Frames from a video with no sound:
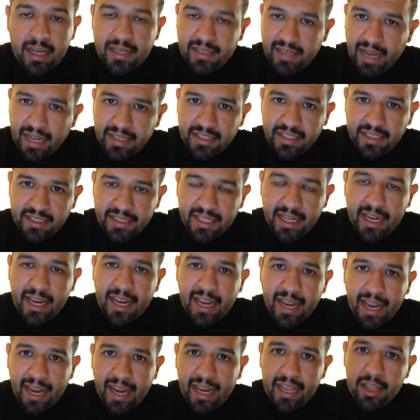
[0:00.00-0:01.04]
Not to say,
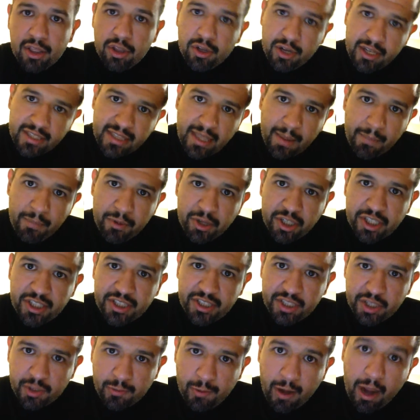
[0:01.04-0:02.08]
hey, look at that
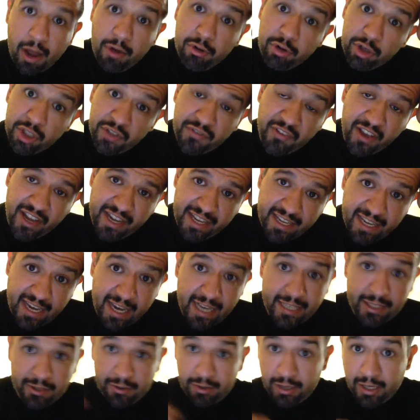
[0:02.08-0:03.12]
person in the crowd who's fighting
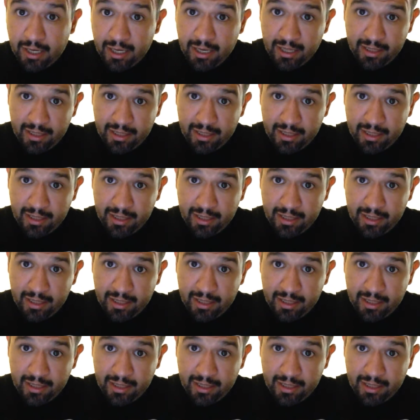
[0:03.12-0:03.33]
cancer.